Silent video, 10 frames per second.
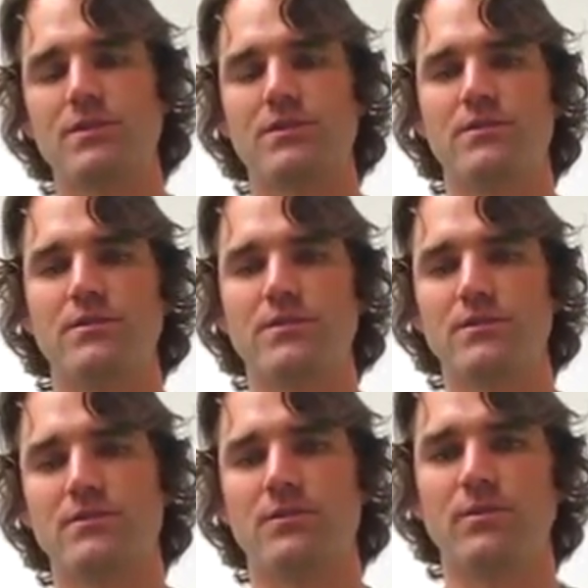the detergent
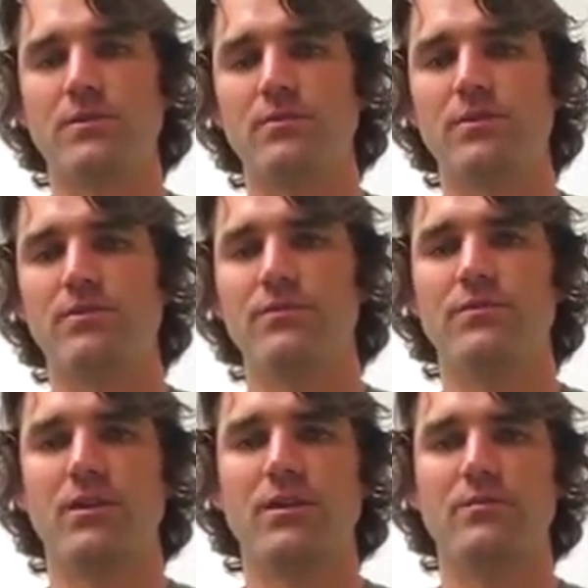is fully removed
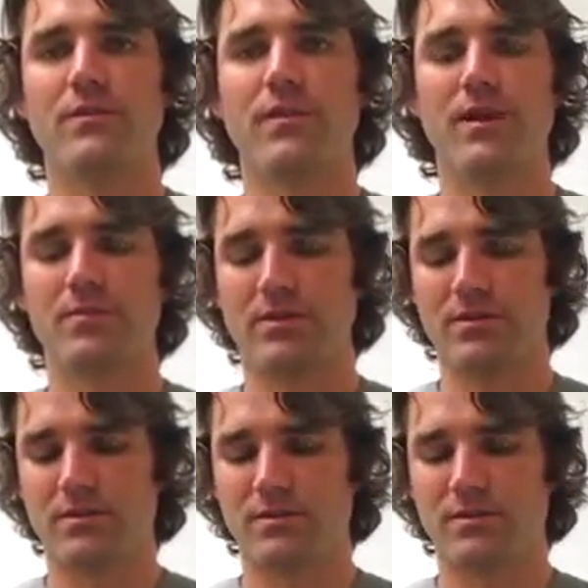from the fabric.